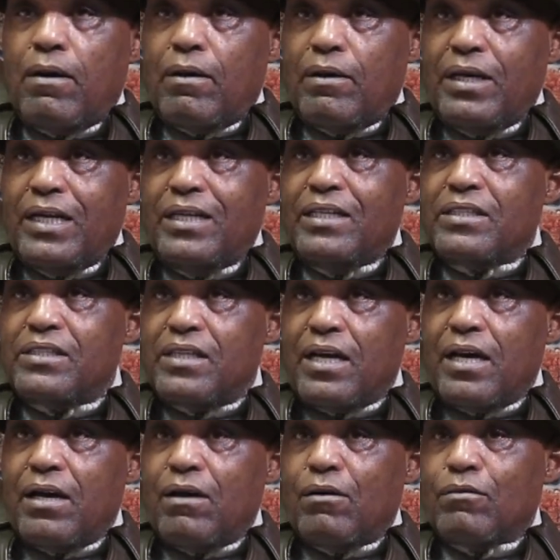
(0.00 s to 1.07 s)
in this
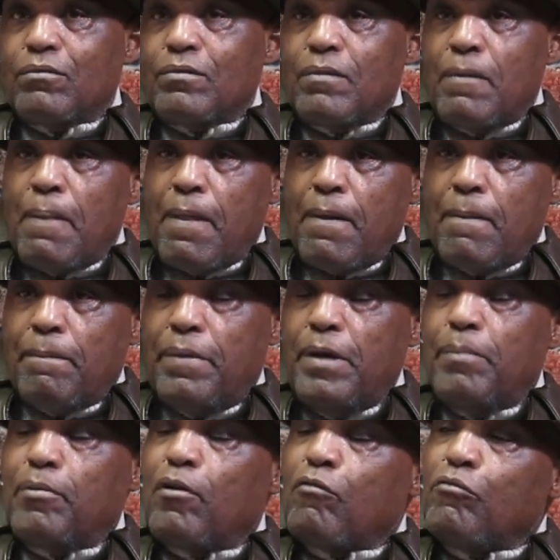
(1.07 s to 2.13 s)
town,
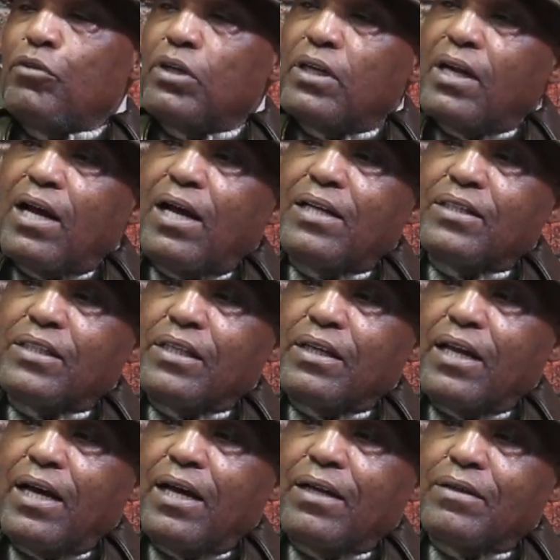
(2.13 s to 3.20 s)
people are realizing
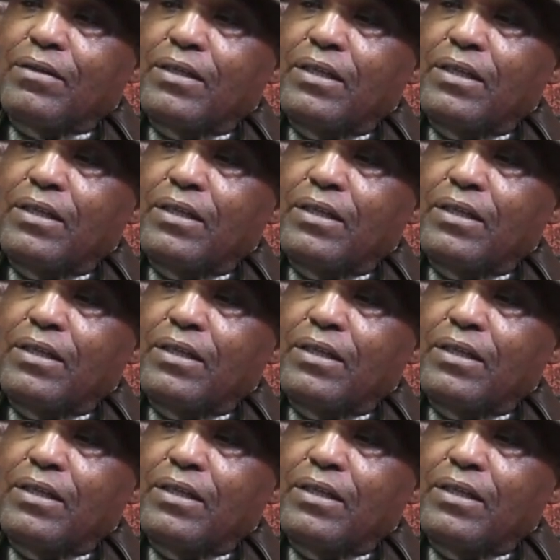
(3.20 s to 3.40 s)
that